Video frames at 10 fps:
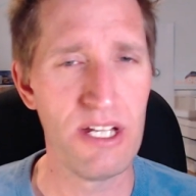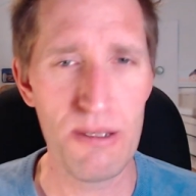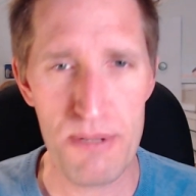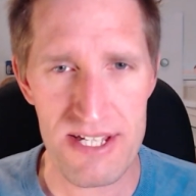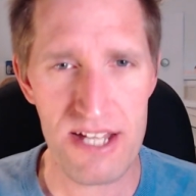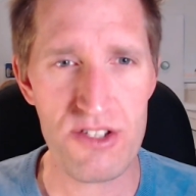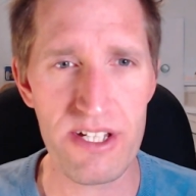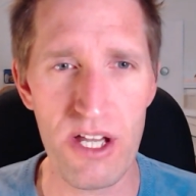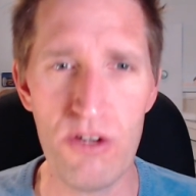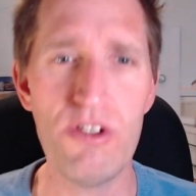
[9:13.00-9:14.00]
and
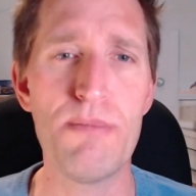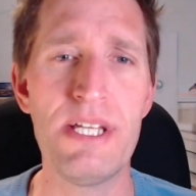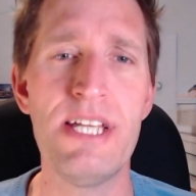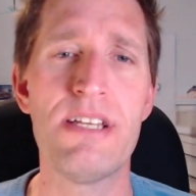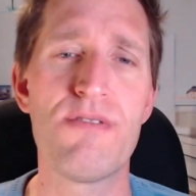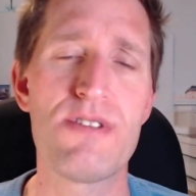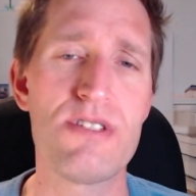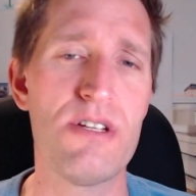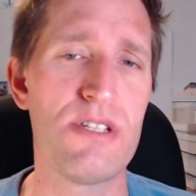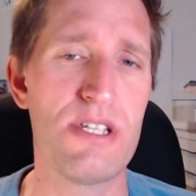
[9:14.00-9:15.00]
potentially only be needed for
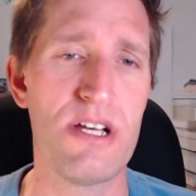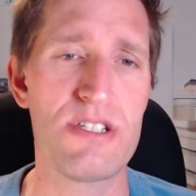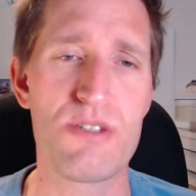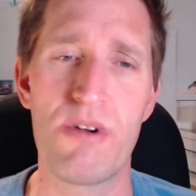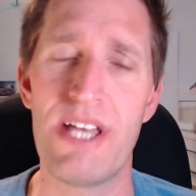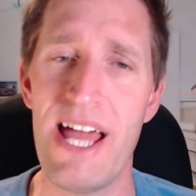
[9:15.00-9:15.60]
certain tasks where an